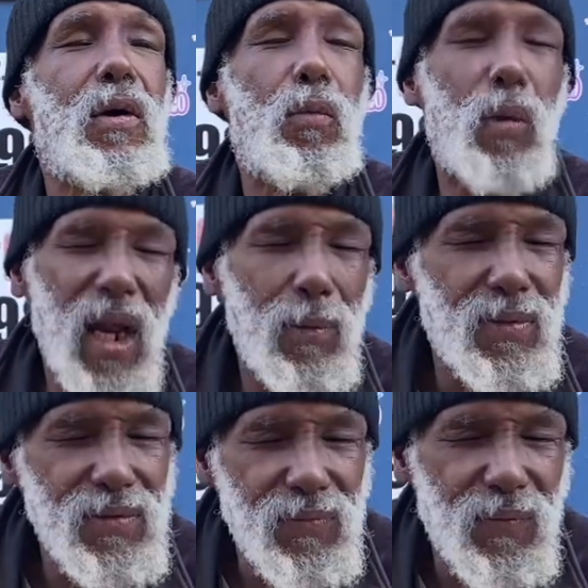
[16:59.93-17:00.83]
What I
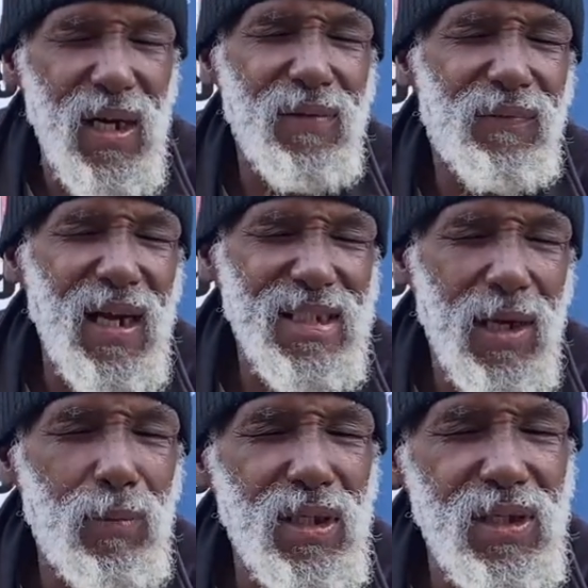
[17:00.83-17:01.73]
would, what advice I
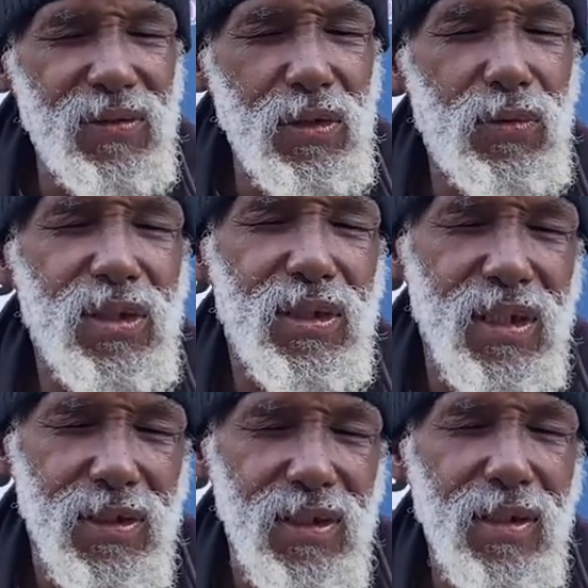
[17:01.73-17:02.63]
would give you is
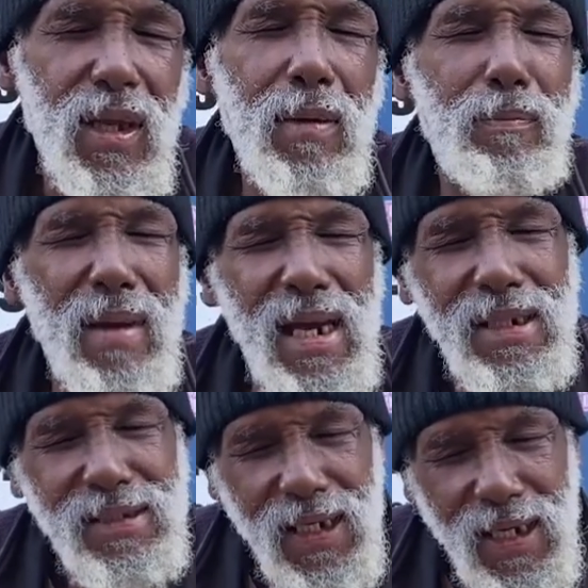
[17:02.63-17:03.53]
listen:
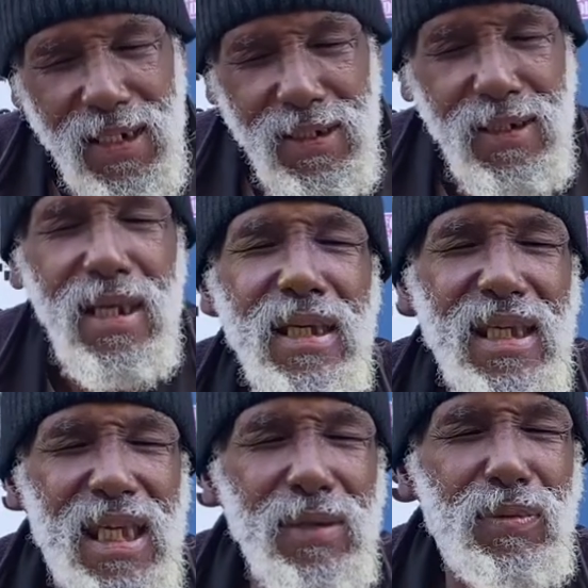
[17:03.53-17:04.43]
maintain,
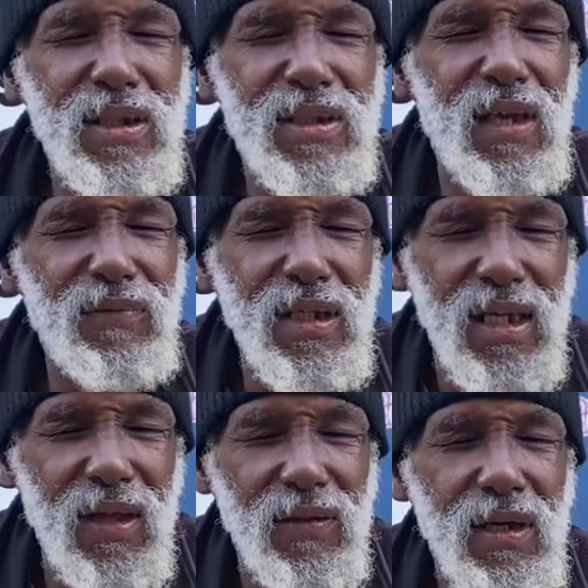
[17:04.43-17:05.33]
keep yourself
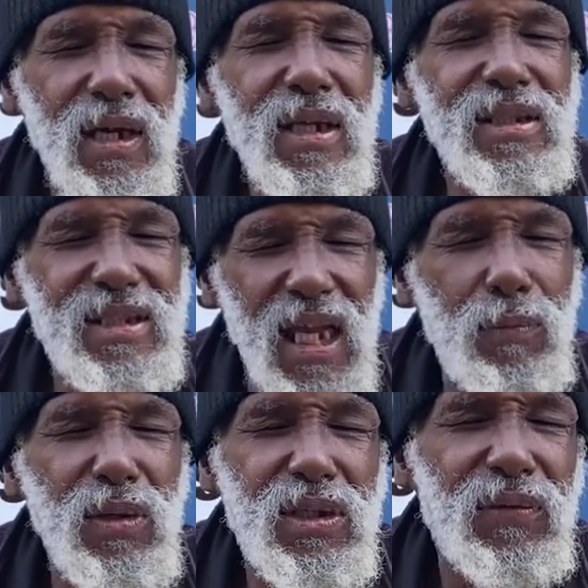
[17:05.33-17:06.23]
together, stay
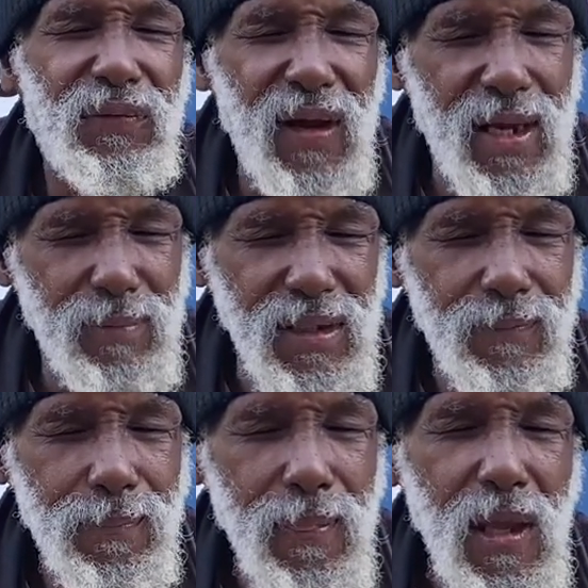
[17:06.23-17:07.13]
with your family,
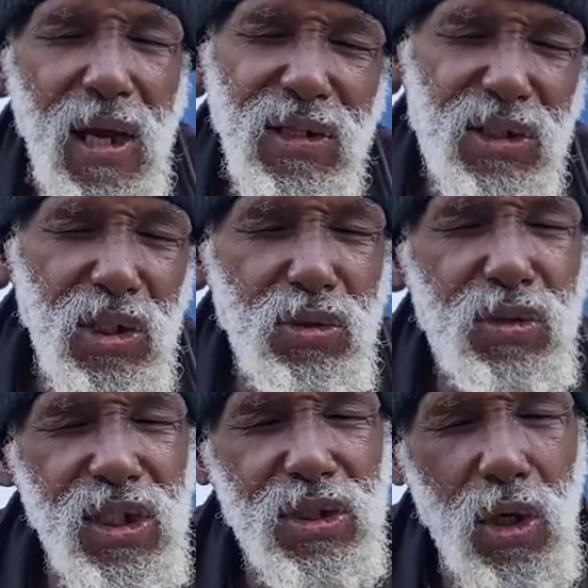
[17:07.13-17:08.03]
until you
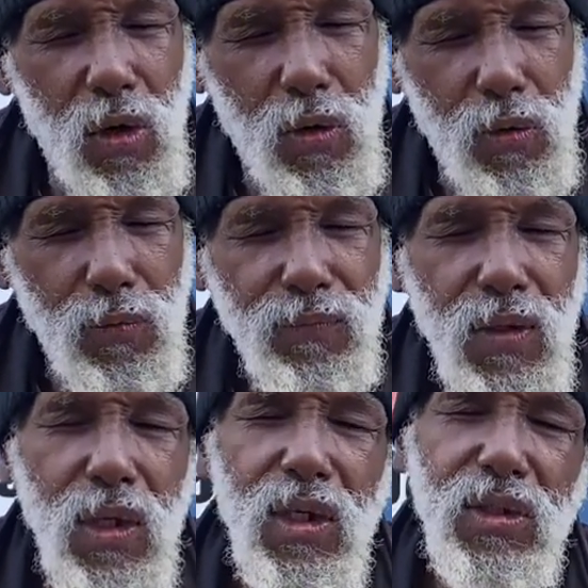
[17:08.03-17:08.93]
get your own.
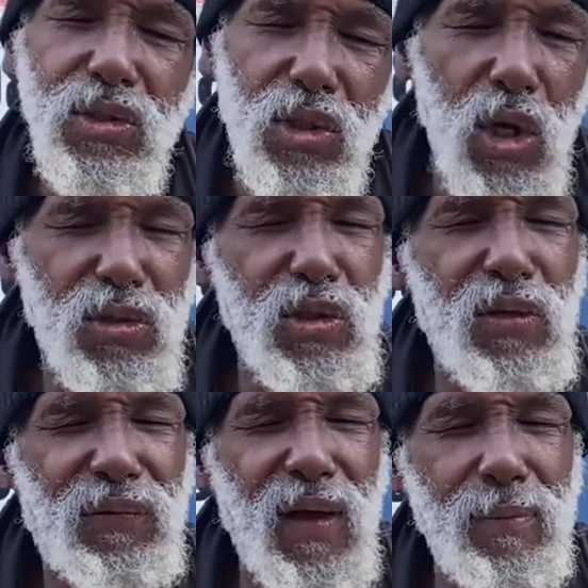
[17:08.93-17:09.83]
Talk to your
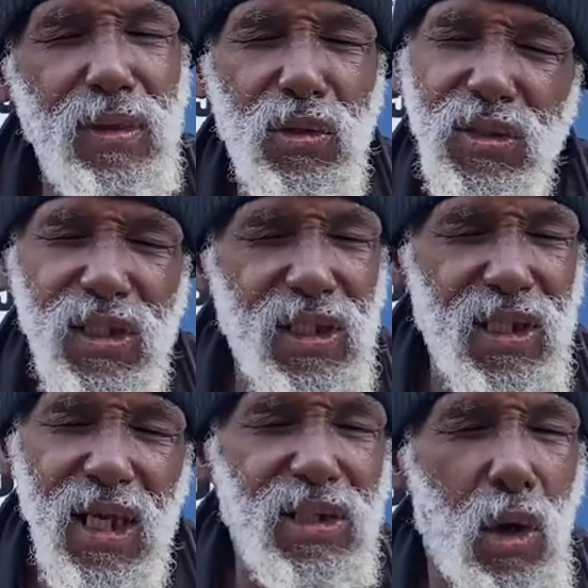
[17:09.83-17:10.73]
family because
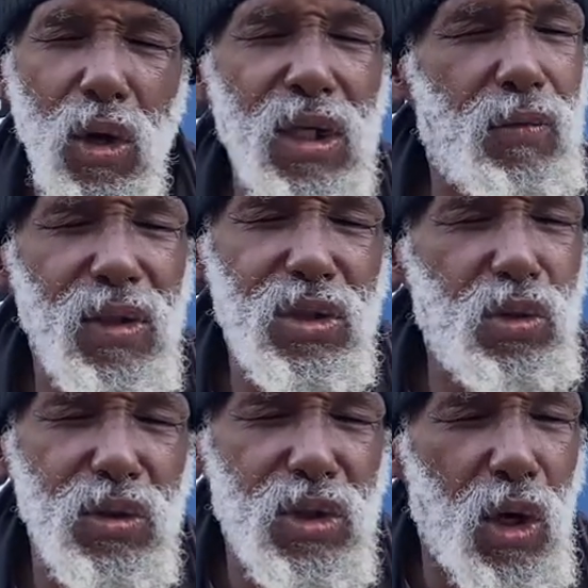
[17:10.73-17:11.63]
they're the only ones you
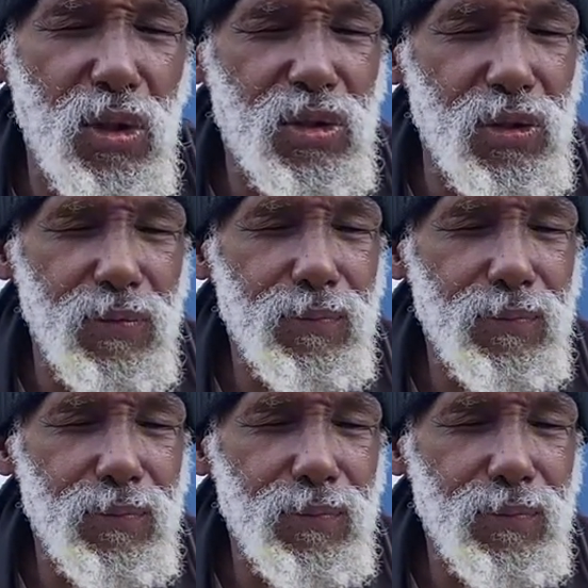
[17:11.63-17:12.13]
can talk to.